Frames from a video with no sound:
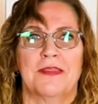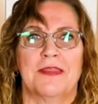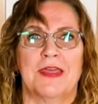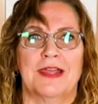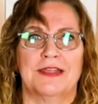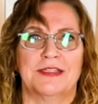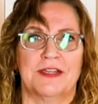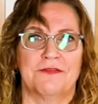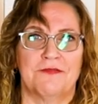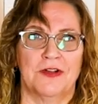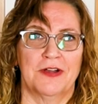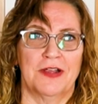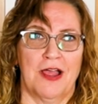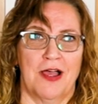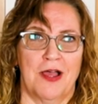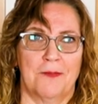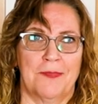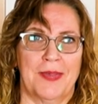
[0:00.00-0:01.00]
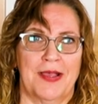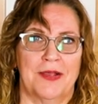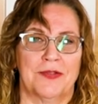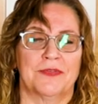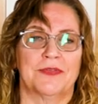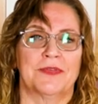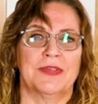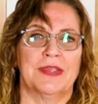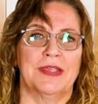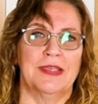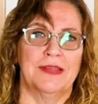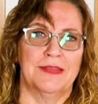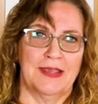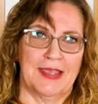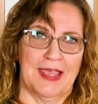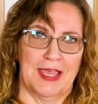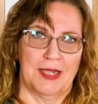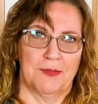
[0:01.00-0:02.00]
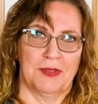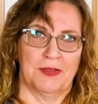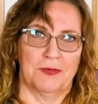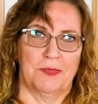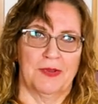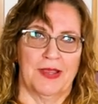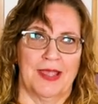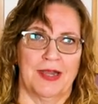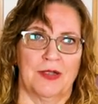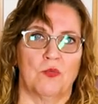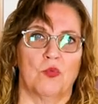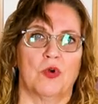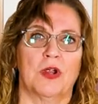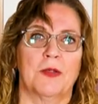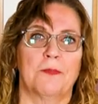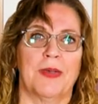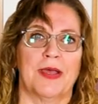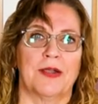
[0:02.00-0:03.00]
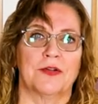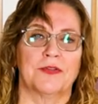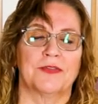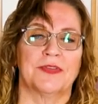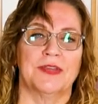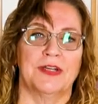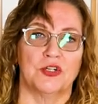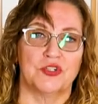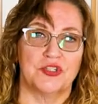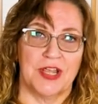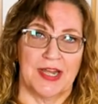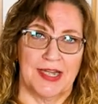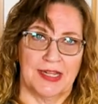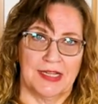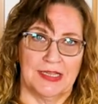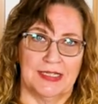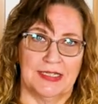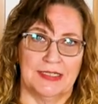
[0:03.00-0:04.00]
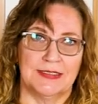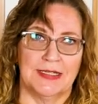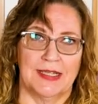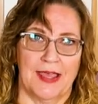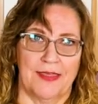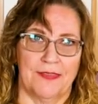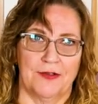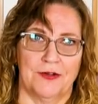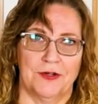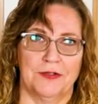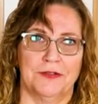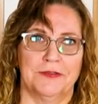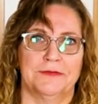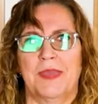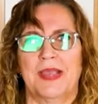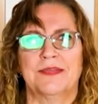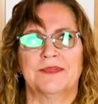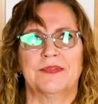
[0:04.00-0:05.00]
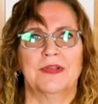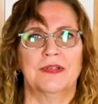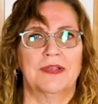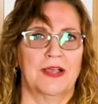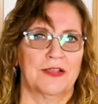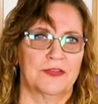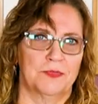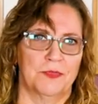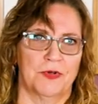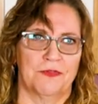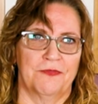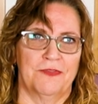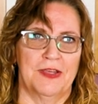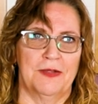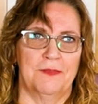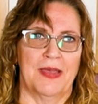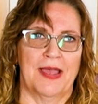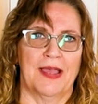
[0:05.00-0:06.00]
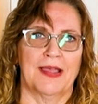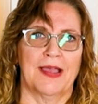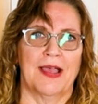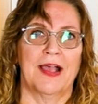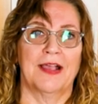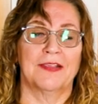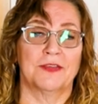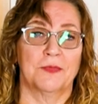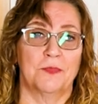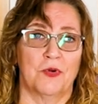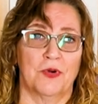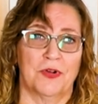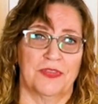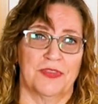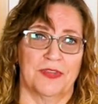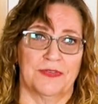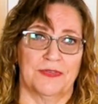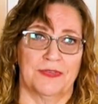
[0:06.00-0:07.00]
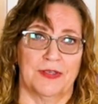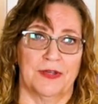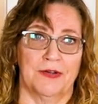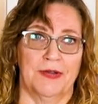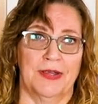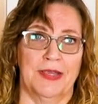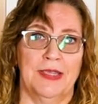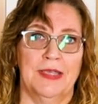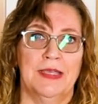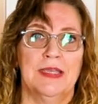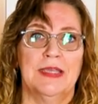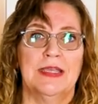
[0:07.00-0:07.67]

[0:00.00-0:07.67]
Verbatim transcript: that different compounds in the cannabis plant work better synergetically together. Based on customer feedback, I support this theory.